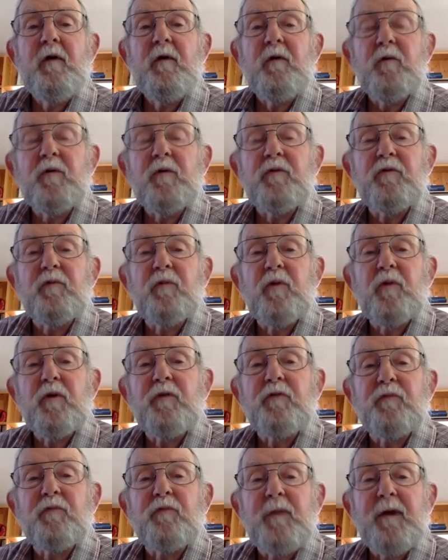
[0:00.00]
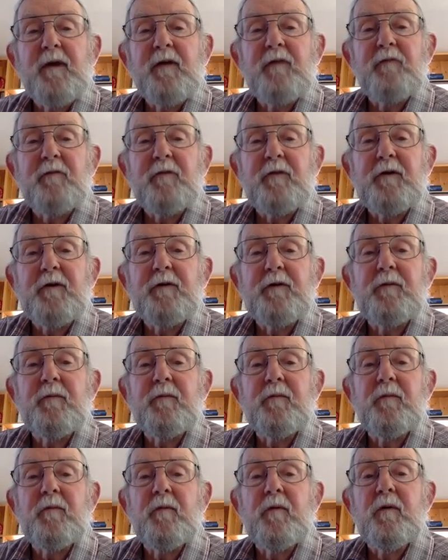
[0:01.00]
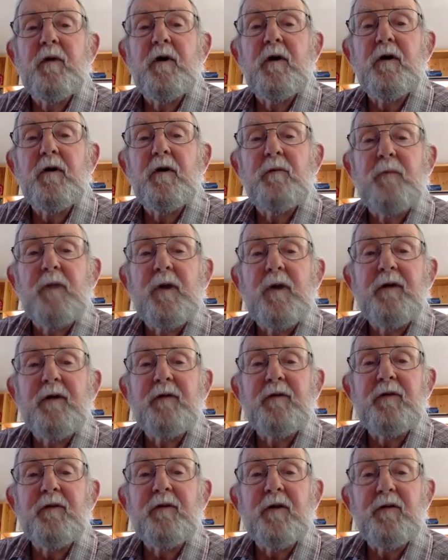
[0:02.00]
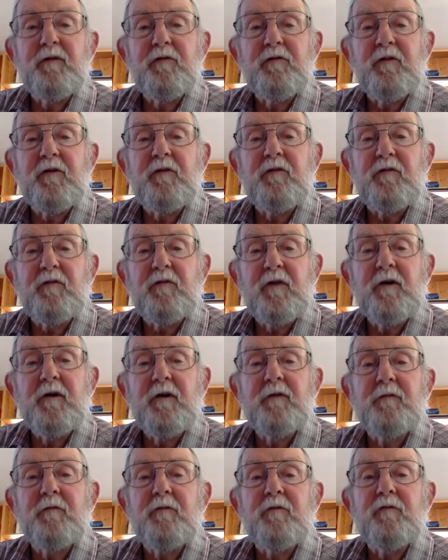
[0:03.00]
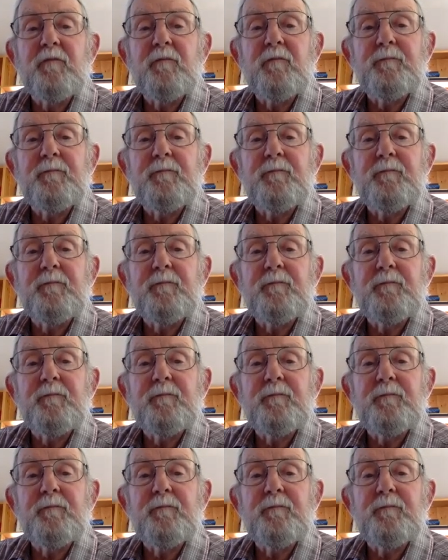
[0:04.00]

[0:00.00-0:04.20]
which was ratified by the United States Congress.